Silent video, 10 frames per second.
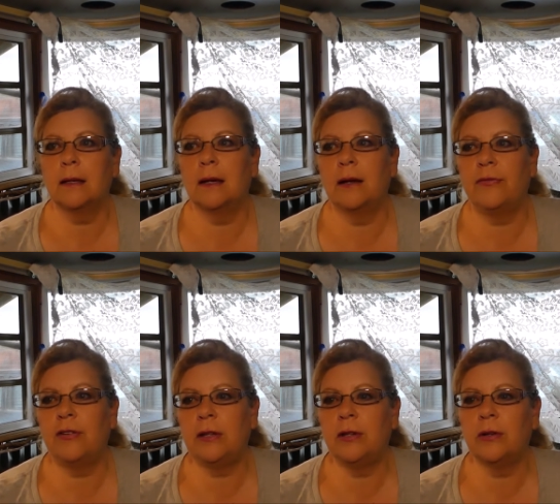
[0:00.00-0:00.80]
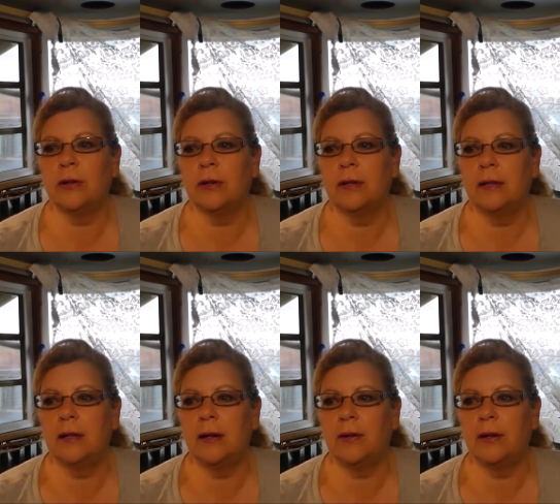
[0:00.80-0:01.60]
I figure,
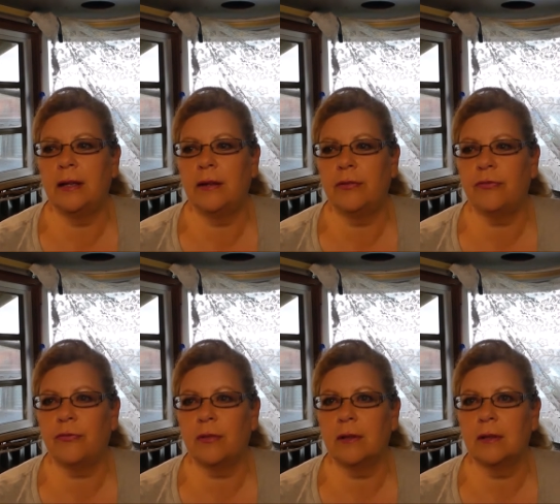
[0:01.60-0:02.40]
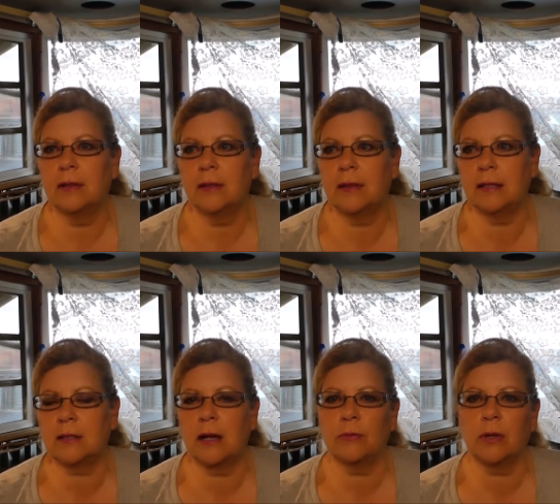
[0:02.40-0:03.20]
if things got